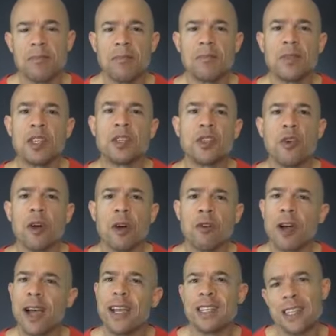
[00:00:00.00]
just do a
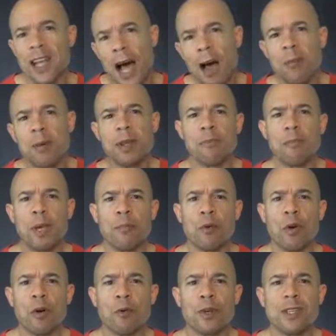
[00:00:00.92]
great job and
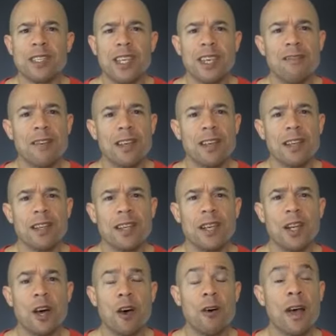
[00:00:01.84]
people will receive it,
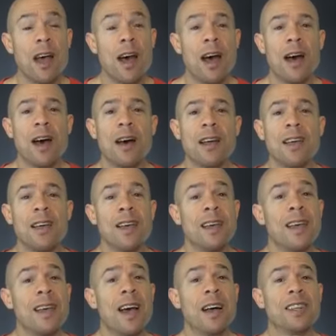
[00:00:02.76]
I'll
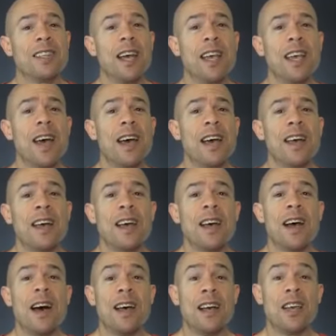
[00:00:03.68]
tell you,
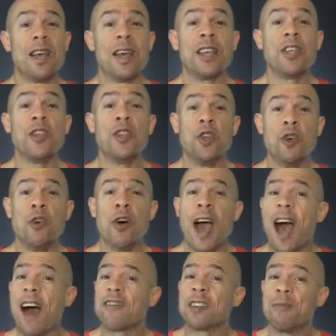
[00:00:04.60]
you
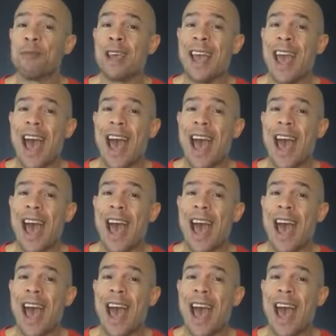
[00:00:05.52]
have to be